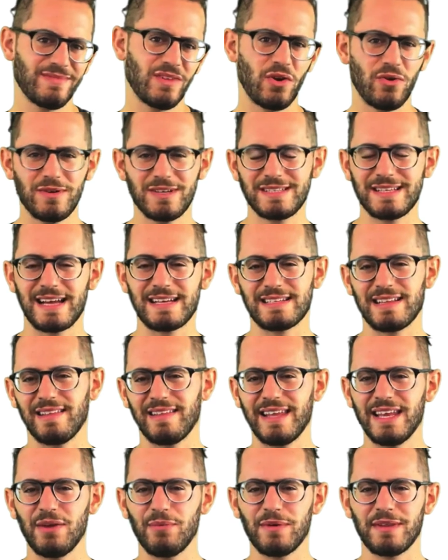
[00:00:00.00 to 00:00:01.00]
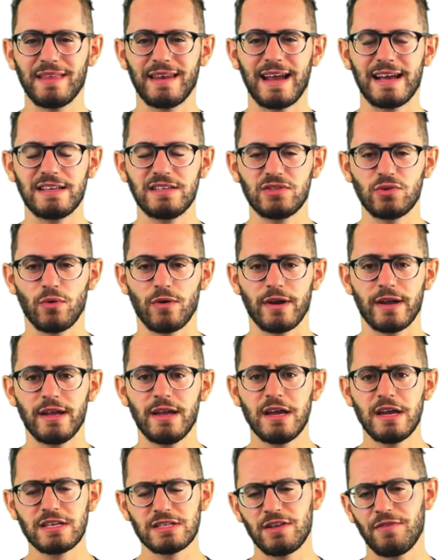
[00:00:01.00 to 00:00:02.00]
Always nice to lead in with a nice story.
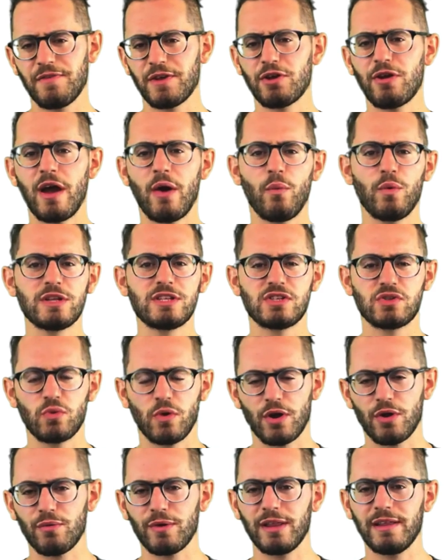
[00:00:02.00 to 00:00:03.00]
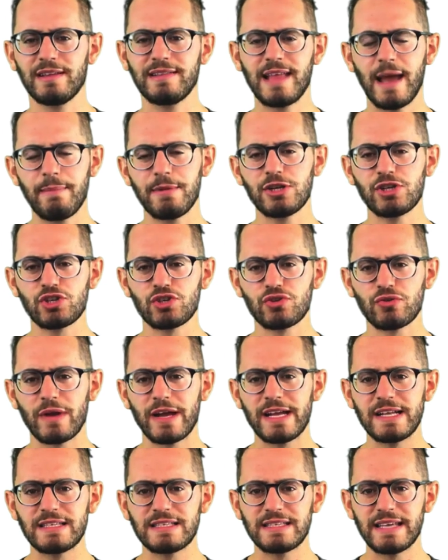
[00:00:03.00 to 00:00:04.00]
So figure out what story really
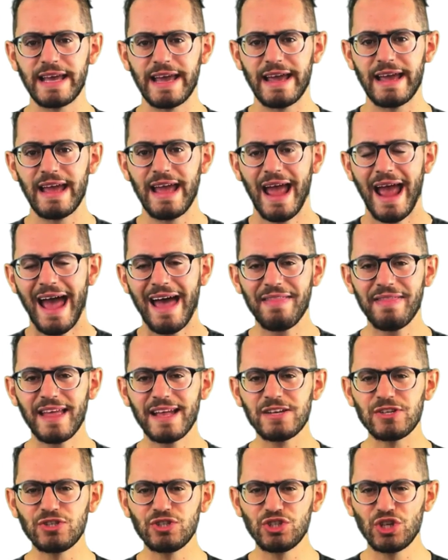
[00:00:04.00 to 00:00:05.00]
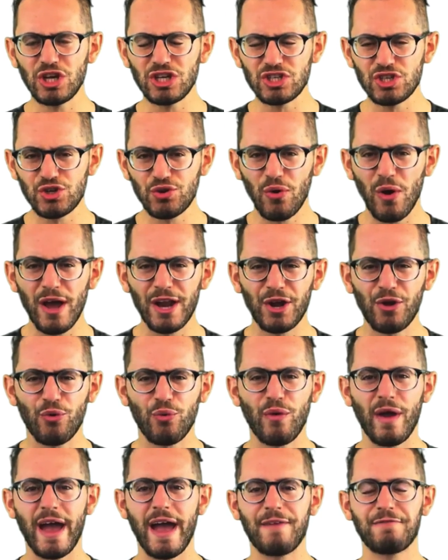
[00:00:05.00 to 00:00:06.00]
demonstrates it, and then just try to
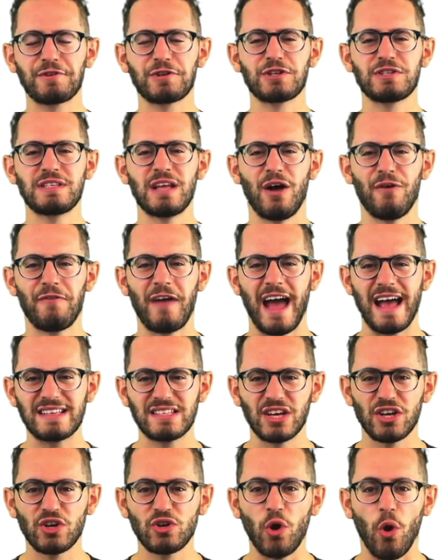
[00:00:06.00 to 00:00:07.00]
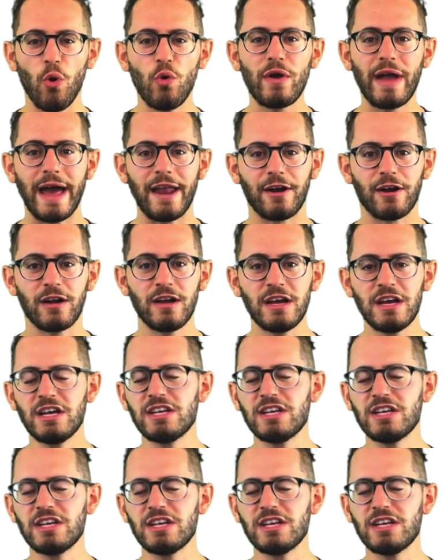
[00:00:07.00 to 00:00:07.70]
craft yourself as a go-getter.